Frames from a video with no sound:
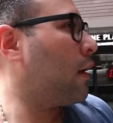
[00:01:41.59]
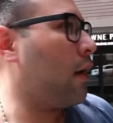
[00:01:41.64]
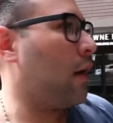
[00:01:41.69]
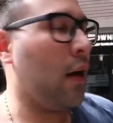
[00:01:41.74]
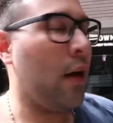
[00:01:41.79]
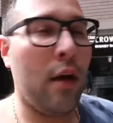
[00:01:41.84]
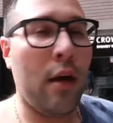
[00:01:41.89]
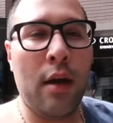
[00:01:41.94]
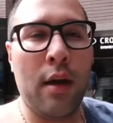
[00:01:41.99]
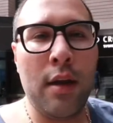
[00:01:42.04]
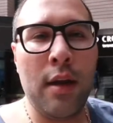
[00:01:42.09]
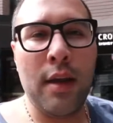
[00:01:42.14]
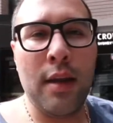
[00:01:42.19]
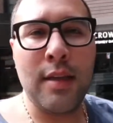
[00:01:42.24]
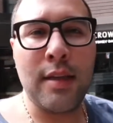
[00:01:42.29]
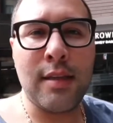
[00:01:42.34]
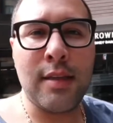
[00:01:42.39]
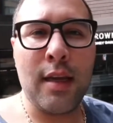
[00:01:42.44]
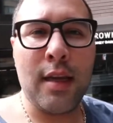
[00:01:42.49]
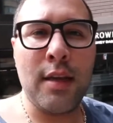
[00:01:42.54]
and then
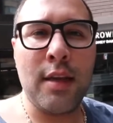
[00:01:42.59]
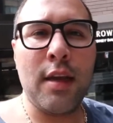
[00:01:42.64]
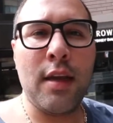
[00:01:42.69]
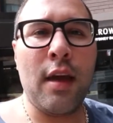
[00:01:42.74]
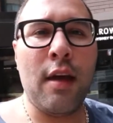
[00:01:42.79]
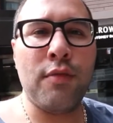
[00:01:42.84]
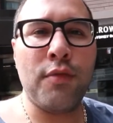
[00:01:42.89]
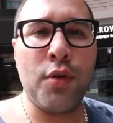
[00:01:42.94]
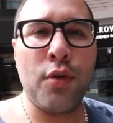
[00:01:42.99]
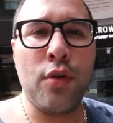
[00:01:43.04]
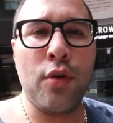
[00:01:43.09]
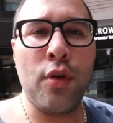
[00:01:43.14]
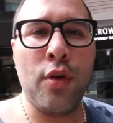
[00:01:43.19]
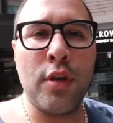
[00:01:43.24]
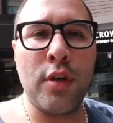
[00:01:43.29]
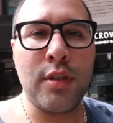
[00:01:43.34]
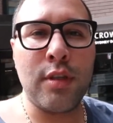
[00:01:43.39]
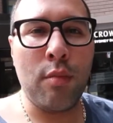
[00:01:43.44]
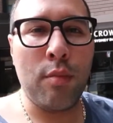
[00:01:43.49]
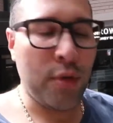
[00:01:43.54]
Sunday afternoon
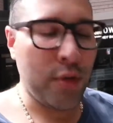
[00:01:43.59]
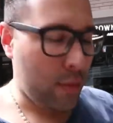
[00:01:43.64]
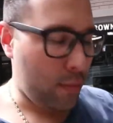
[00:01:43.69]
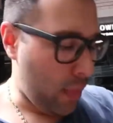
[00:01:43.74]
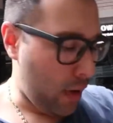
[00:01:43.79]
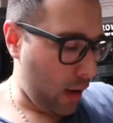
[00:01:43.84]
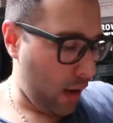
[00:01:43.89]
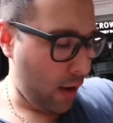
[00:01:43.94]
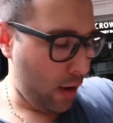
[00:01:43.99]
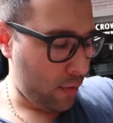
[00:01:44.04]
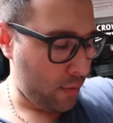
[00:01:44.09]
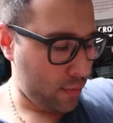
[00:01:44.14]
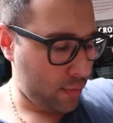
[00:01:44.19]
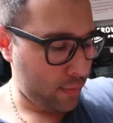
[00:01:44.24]
it's almost about